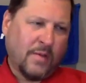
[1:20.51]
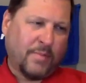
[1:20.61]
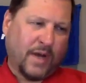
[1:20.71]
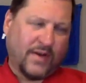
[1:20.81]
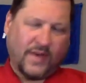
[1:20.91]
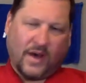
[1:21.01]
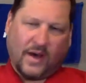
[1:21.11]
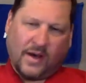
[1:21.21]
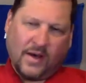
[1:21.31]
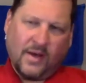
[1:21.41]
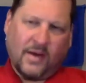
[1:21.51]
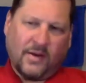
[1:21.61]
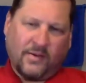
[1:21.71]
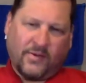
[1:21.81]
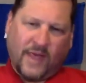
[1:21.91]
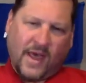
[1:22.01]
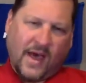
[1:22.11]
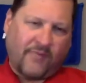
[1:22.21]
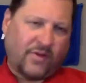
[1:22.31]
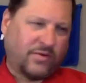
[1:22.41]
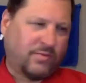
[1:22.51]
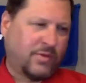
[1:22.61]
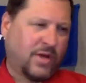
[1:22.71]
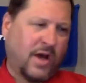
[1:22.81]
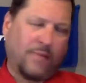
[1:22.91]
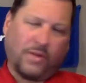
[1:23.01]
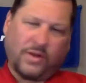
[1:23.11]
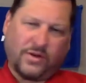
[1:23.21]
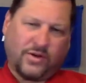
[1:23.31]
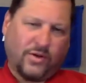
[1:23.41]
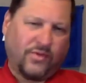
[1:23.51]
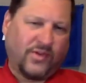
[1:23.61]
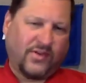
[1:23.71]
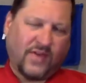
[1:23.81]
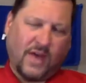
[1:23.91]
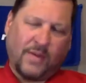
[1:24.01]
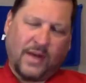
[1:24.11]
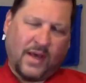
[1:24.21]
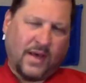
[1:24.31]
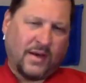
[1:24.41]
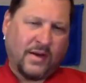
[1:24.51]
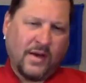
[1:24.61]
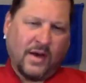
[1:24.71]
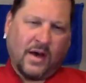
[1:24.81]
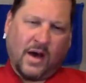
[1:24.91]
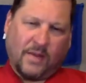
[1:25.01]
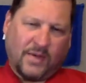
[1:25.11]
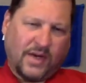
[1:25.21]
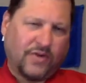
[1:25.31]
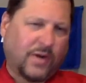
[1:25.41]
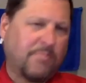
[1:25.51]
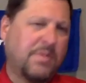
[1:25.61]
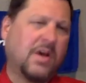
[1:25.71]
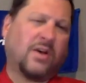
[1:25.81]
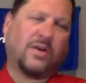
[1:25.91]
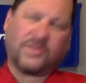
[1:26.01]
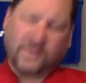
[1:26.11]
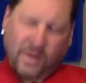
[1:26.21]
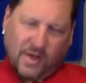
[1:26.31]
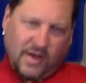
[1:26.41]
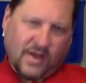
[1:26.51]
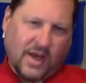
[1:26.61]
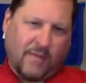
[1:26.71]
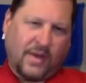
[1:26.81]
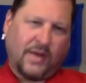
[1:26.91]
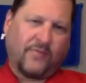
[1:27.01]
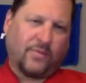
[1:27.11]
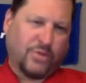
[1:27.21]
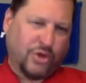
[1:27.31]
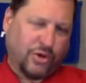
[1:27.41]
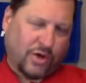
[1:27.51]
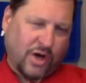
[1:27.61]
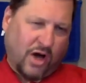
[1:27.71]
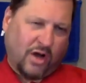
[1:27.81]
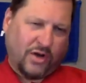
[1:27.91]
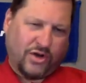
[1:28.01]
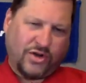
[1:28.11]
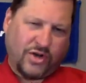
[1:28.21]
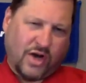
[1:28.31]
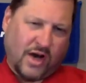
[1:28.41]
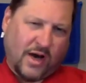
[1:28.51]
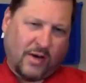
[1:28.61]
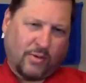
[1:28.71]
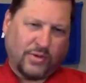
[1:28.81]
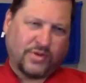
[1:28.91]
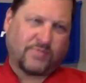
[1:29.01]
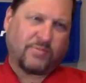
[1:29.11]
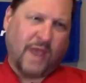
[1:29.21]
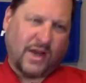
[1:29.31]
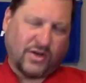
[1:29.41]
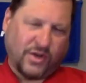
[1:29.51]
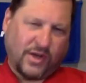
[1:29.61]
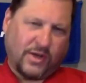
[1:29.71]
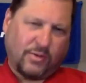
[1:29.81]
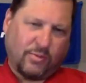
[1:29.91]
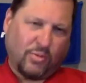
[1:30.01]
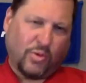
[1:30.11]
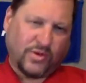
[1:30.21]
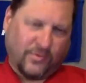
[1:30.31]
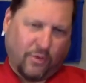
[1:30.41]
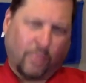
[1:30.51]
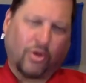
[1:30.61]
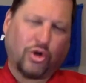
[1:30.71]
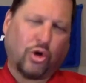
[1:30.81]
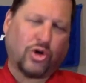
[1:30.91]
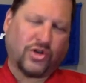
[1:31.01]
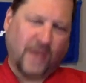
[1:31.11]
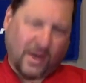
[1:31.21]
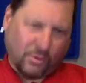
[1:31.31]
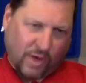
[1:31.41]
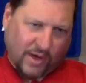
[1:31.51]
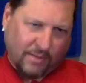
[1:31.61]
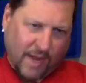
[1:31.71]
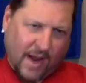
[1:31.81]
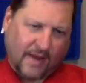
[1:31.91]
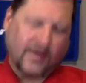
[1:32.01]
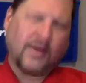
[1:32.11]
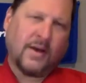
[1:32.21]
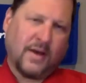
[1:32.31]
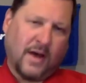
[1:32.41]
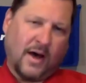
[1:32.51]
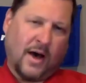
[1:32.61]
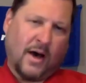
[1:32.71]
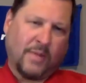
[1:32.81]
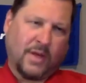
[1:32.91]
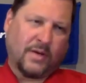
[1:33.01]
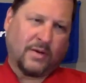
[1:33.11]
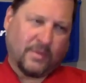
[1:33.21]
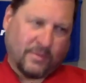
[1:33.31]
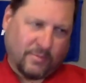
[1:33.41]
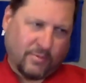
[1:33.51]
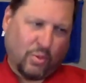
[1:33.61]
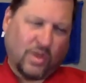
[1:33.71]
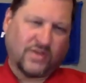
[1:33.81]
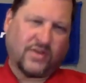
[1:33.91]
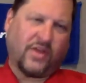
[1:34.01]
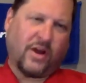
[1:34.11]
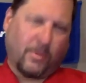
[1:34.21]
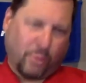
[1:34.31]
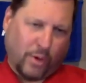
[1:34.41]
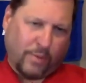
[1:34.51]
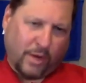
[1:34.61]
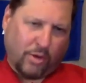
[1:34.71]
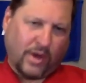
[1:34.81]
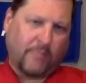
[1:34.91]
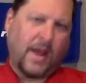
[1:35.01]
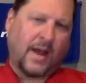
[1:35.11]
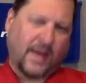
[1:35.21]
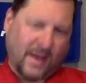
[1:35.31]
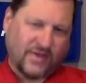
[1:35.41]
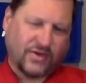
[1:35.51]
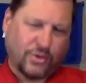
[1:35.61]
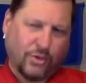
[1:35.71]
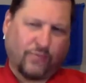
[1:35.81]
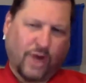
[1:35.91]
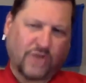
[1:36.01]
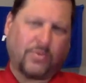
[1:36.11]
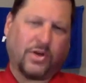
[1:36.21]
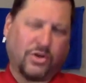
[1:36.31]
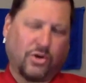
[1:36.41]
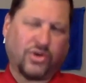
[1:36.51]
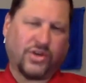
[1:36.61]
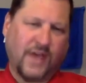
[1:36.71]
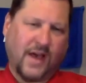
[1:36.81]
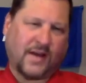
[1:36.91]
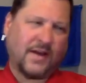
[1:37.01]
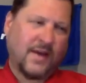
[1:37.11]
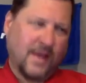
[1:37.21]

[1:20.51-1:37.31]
But they have a couple of doozies coming in. Dedrick Mills coming in from junior college was a former Georgia Tech running back and was their premier running back as a true freshman at Georgia Tech.